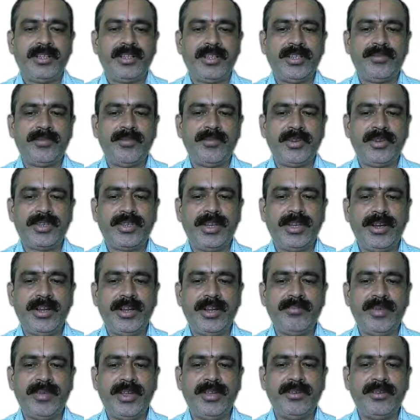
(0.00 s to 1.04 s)
This is mostly
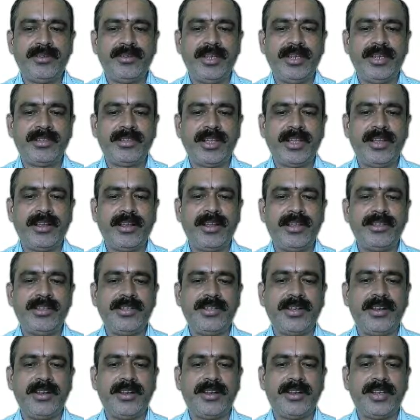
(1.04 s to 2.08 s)
done by using
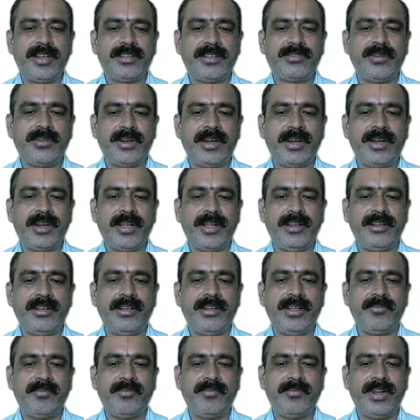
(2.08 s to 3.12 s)
psychological tricks to
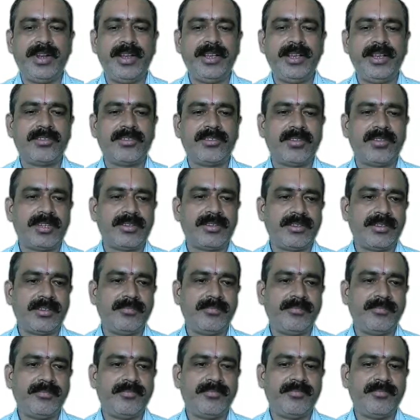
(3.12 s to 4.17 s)
attain the employee's
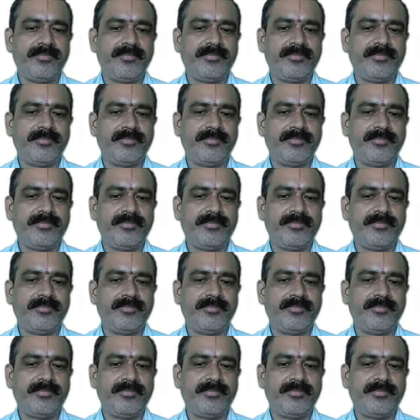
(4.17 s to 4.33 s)
trust.